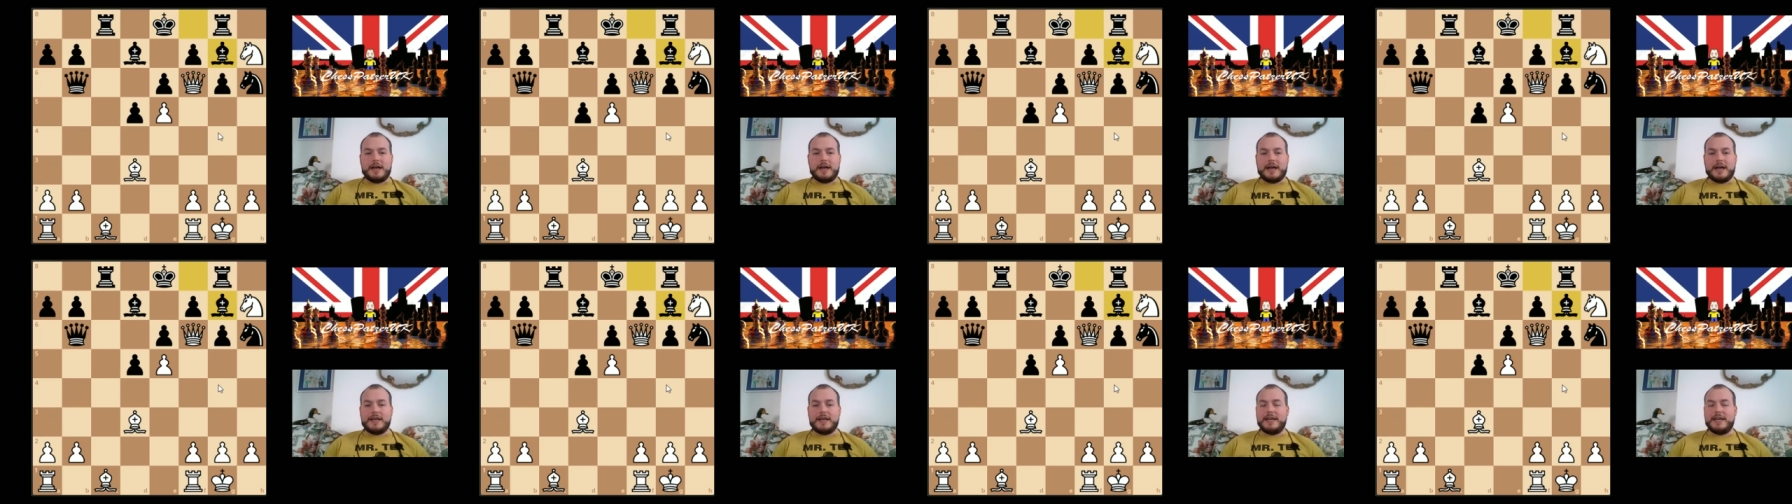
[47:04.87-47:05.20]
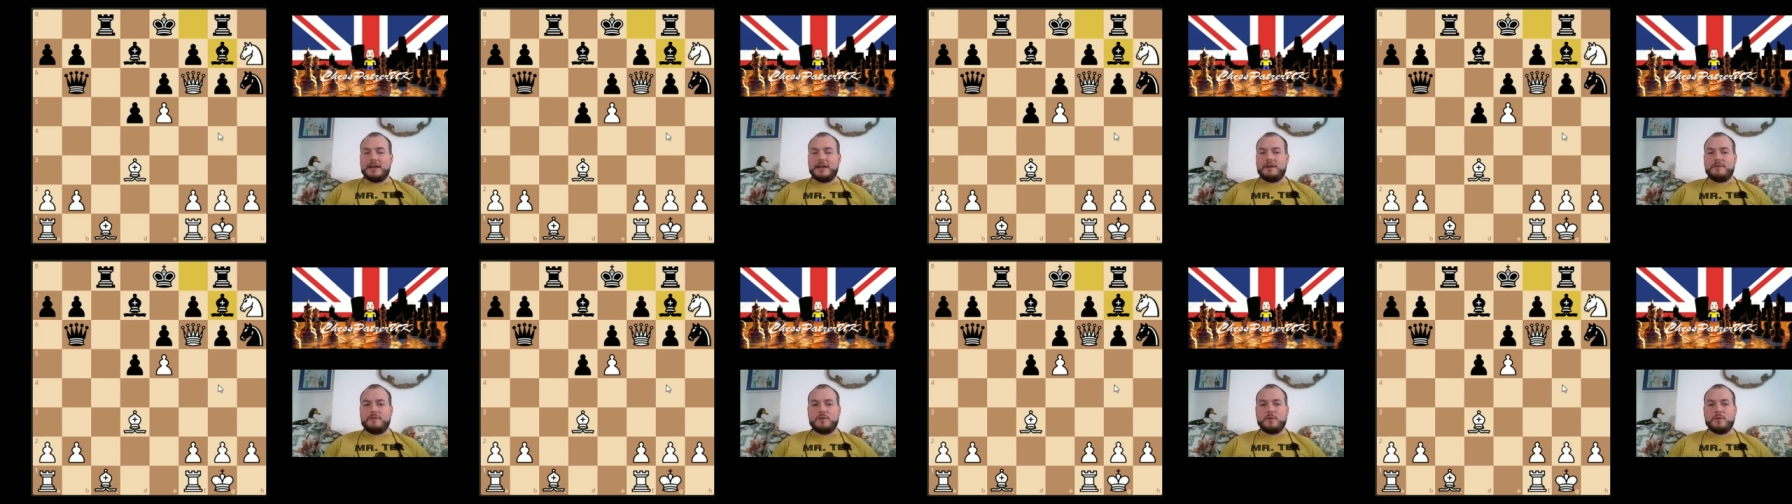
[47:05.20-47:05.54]
And
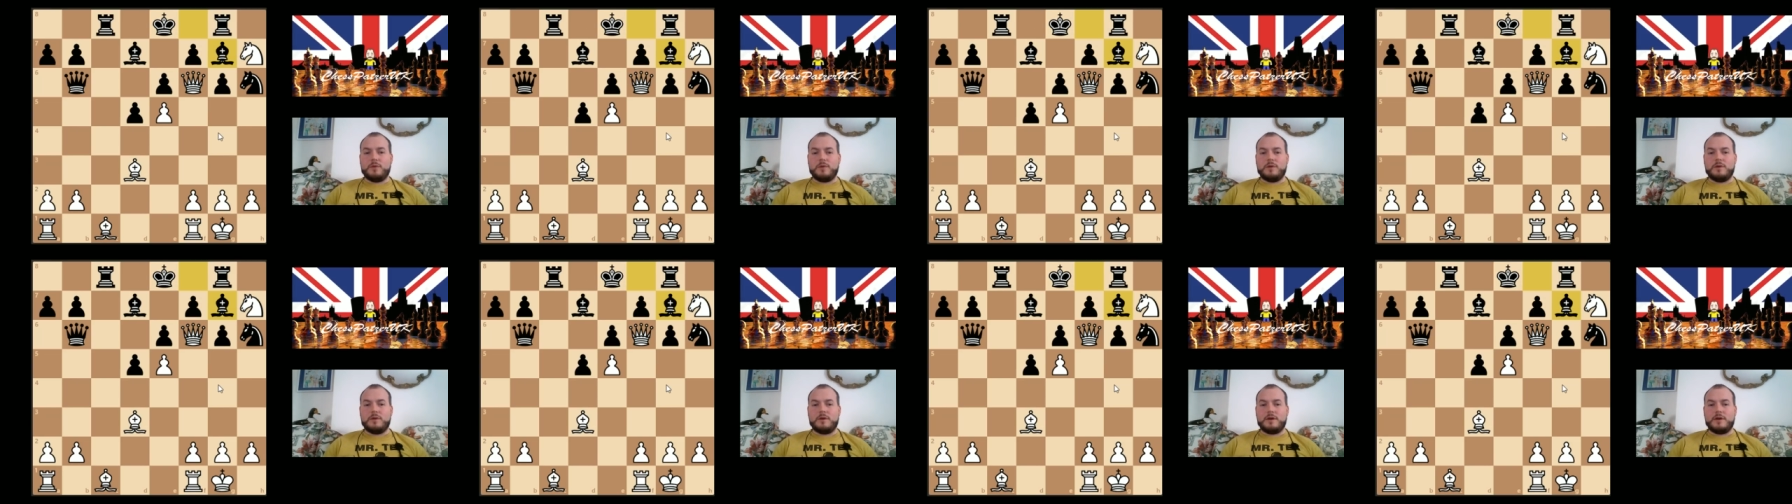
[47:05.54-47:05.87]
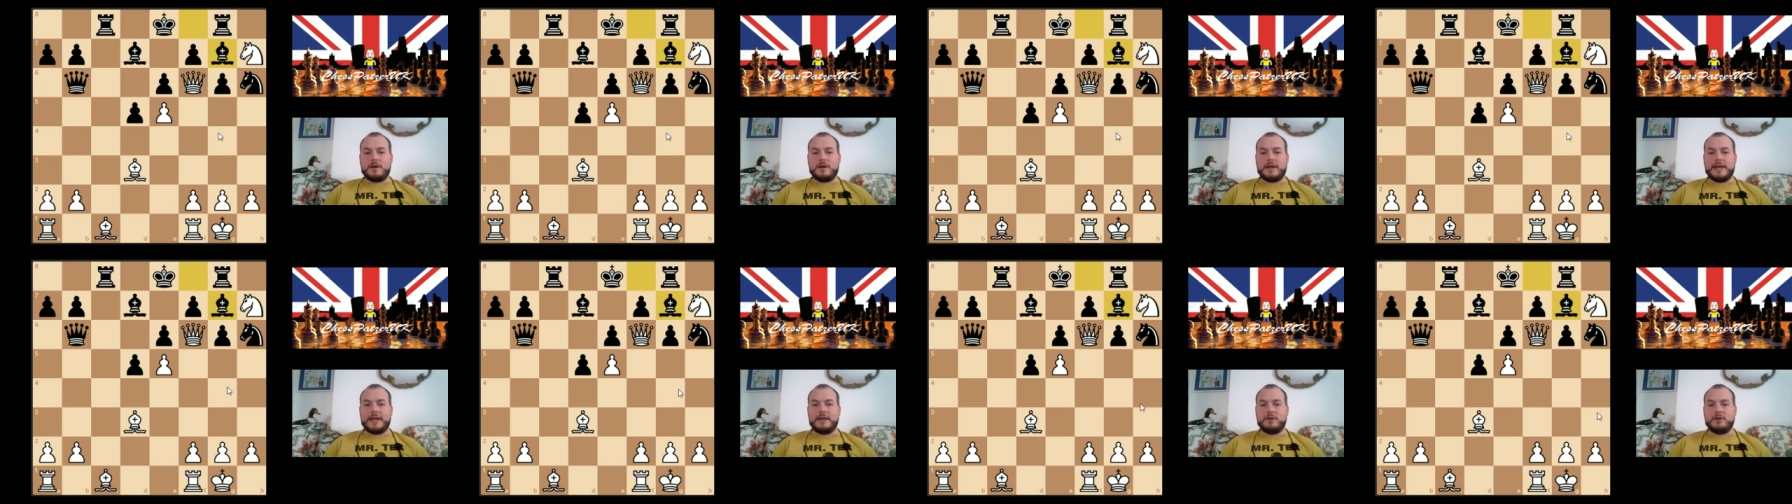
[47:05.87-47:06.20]
then I thought,
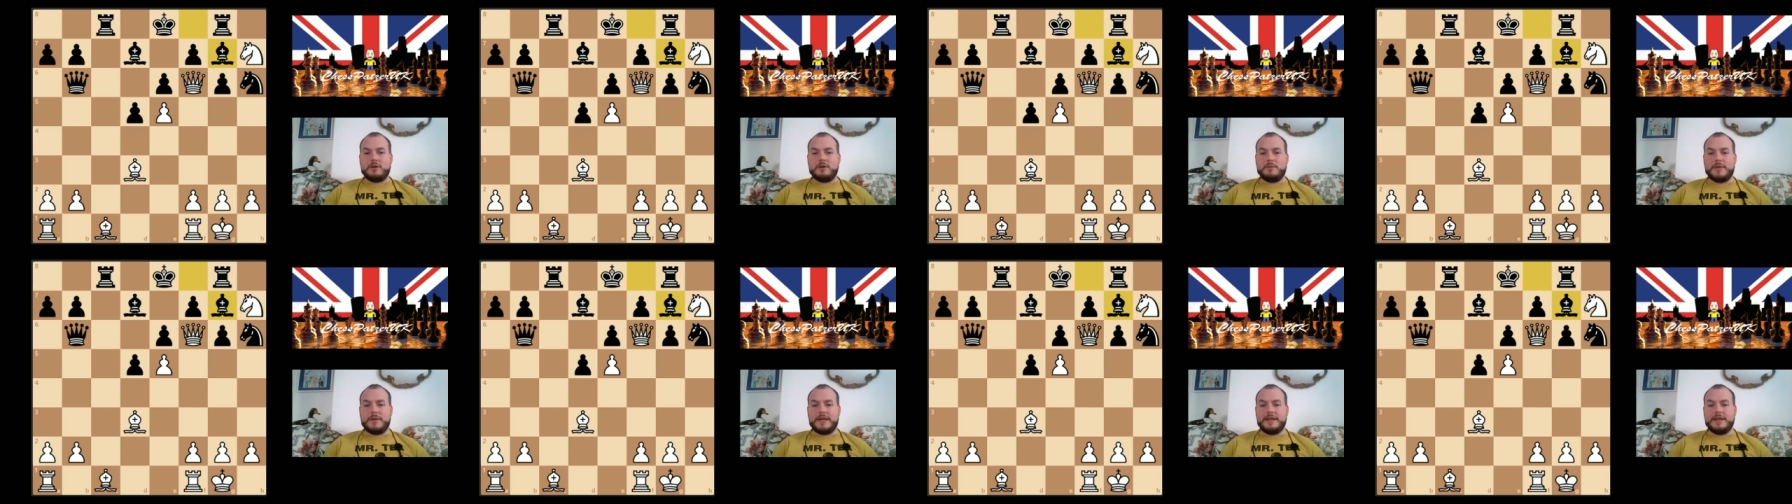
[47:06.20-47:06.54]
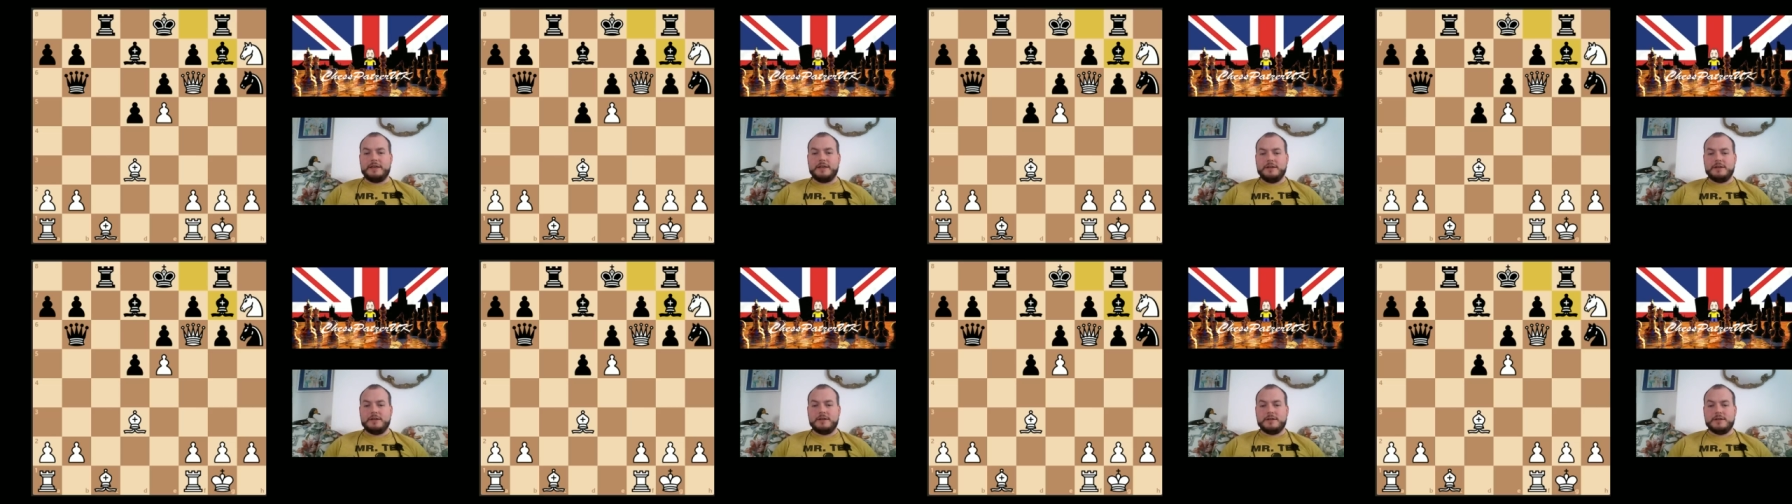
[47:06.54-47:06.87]
hang on a minute.
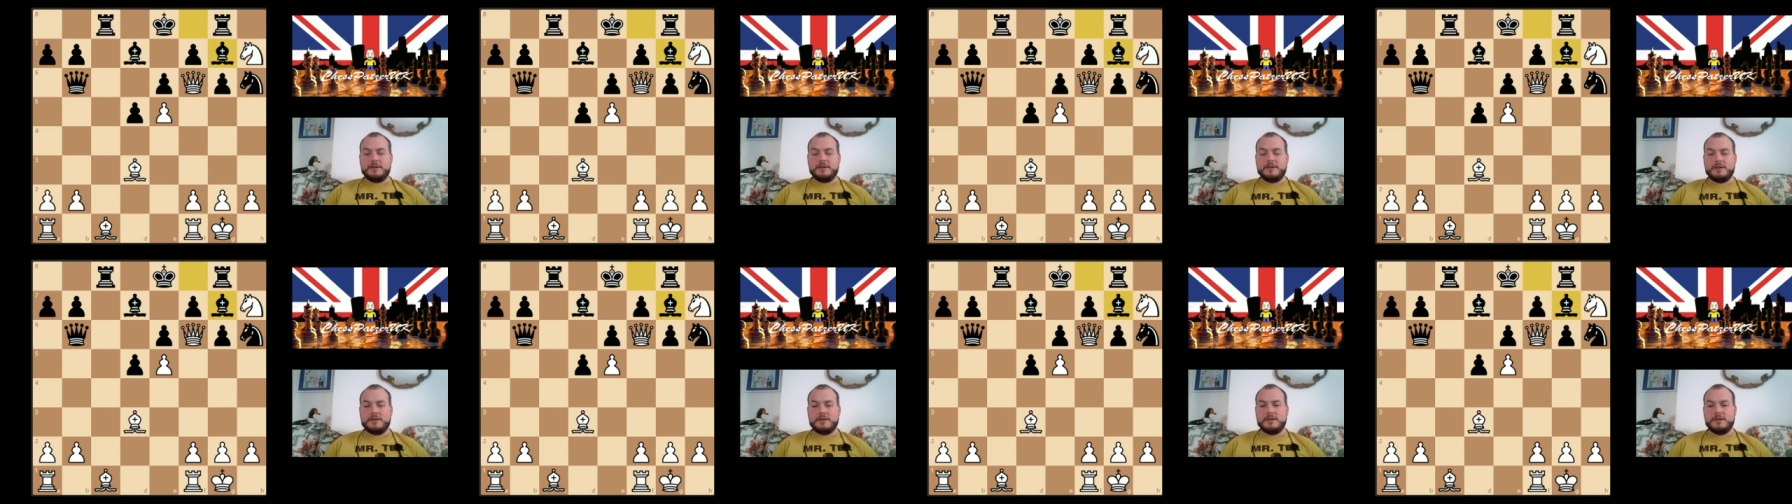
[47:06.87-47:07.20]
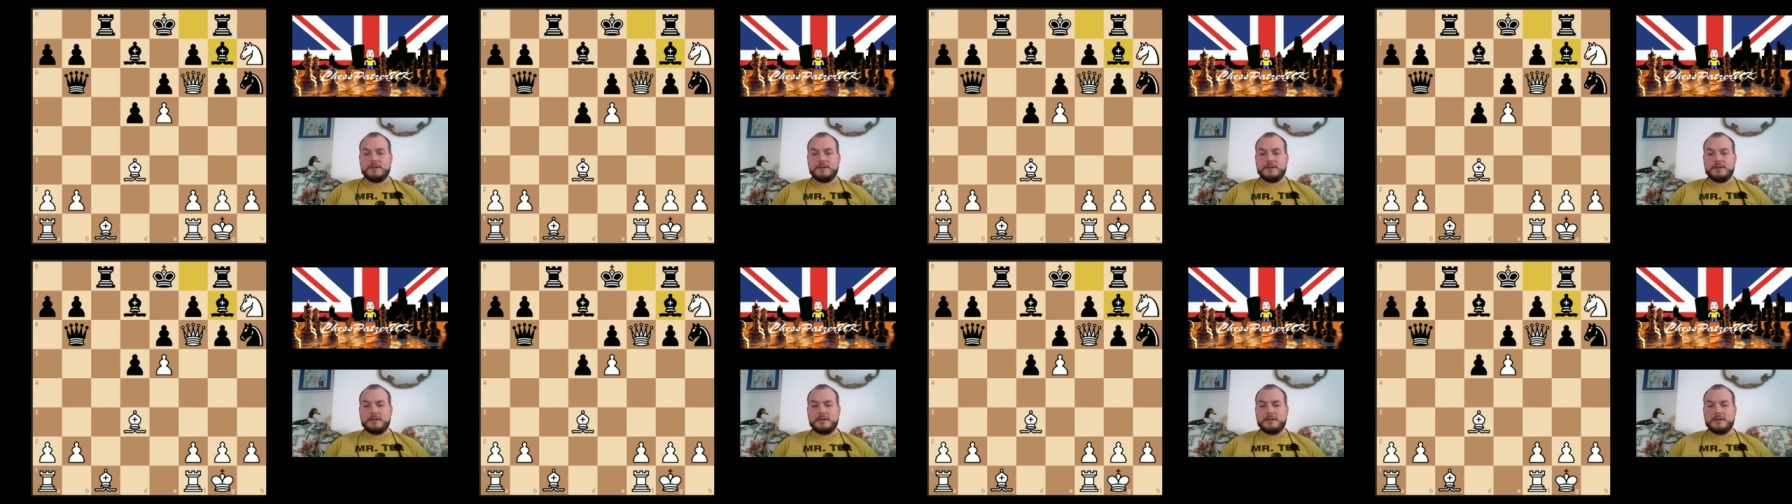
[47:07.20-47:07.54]

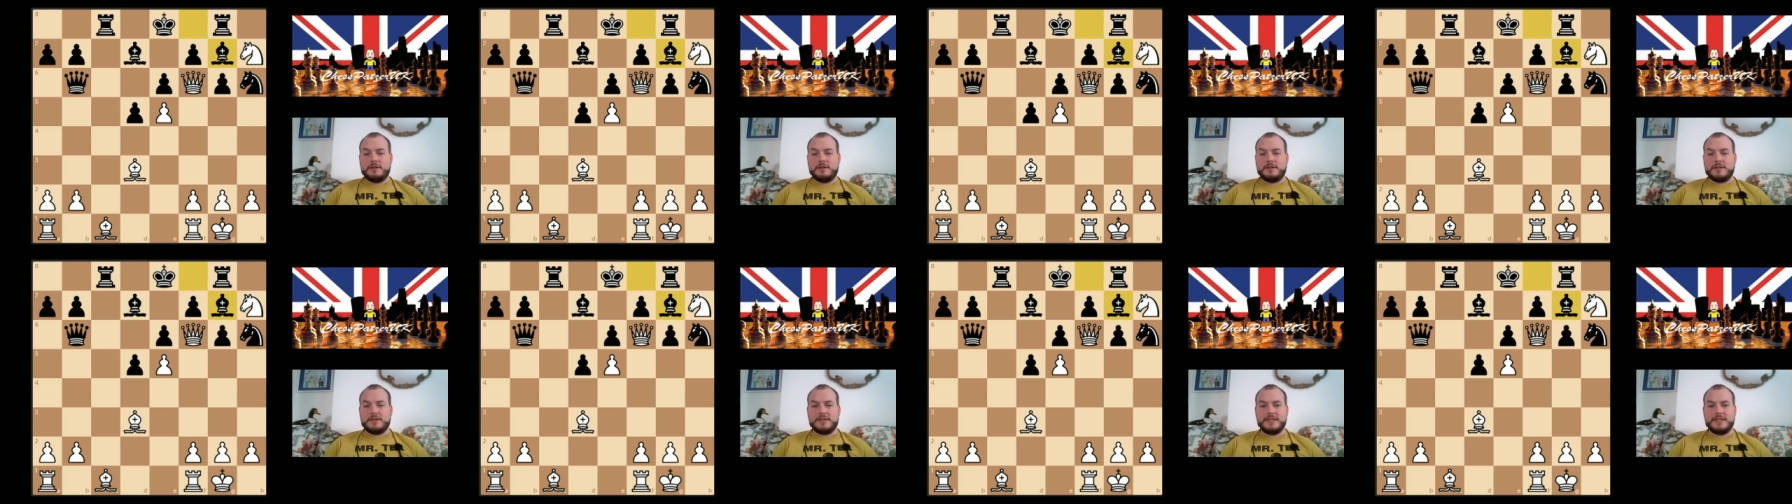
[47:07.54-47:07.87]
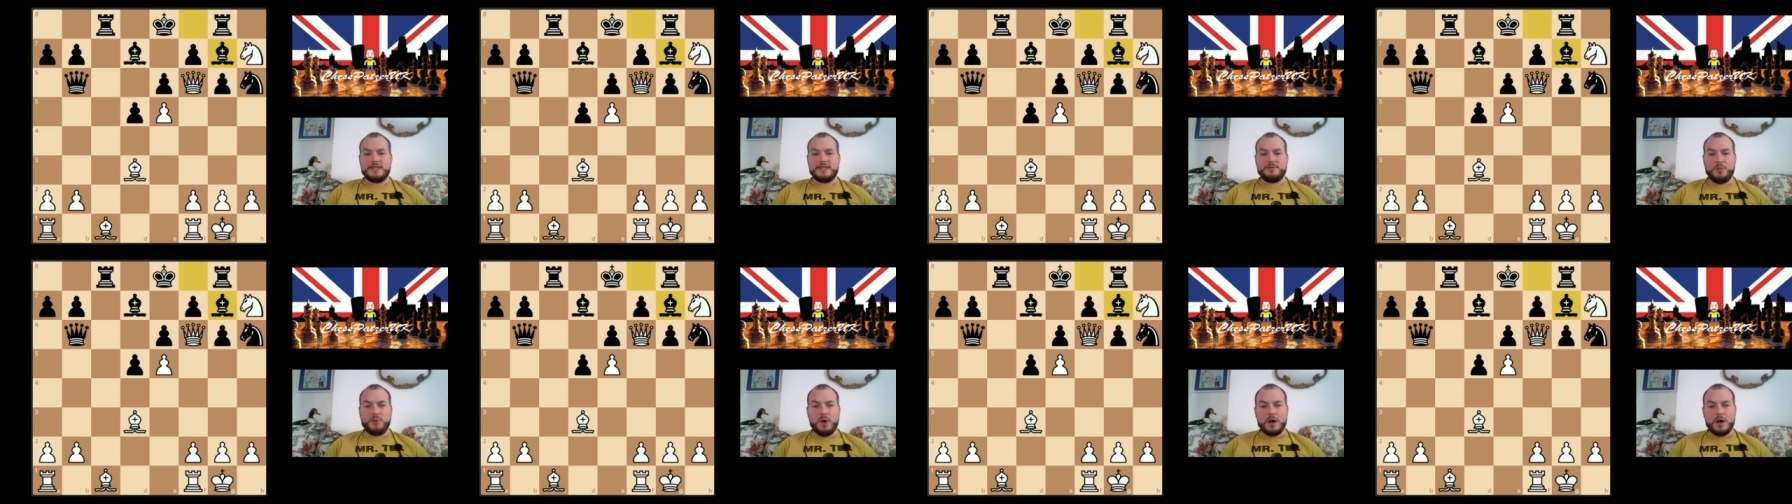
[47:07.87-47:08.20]
Does
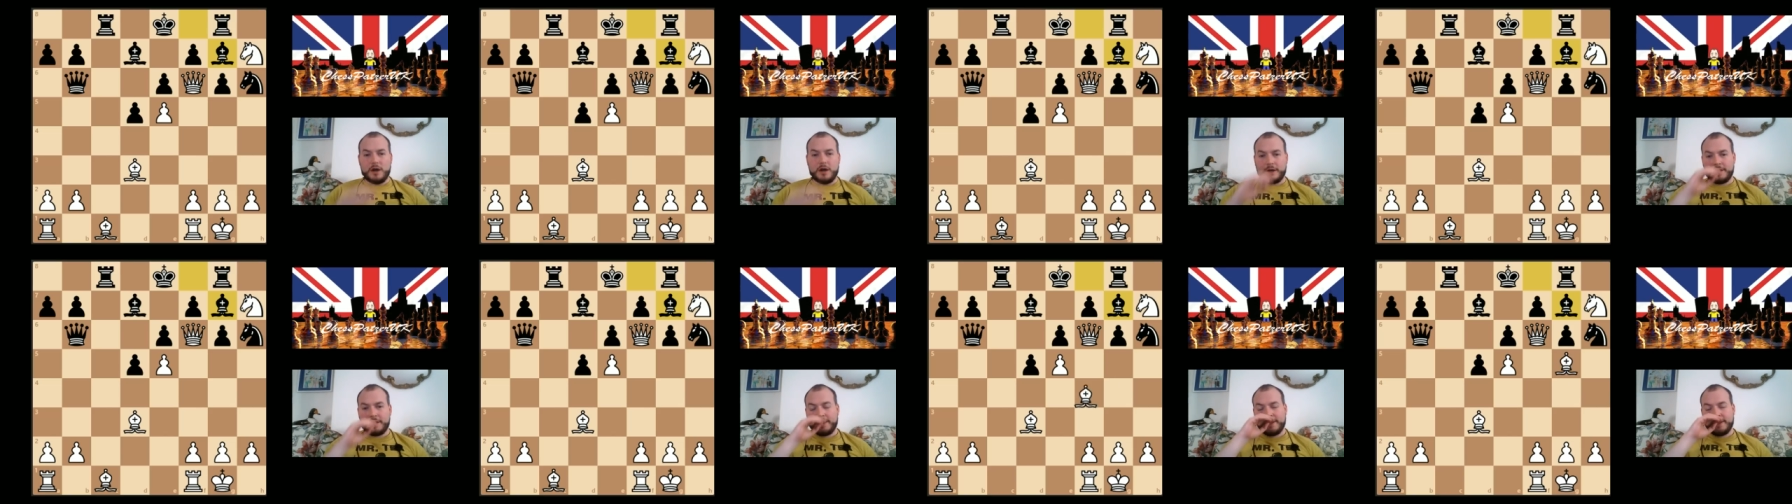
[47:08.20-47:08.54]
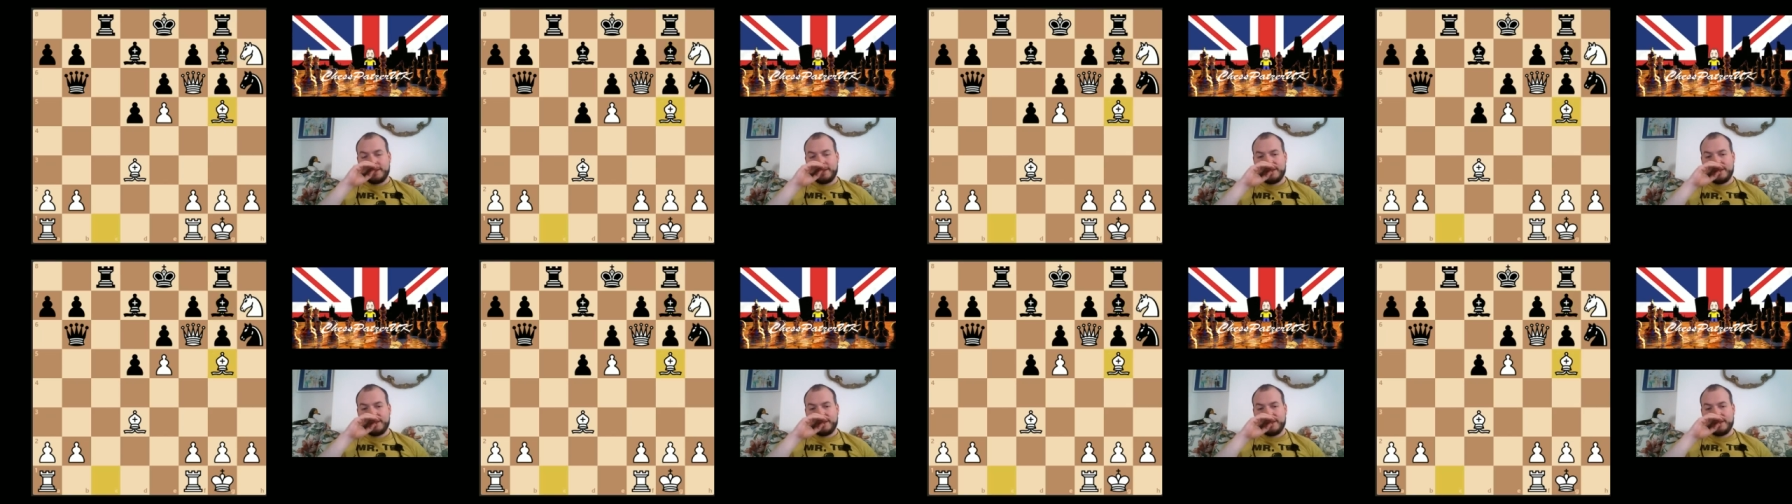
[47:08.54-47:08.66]
this work?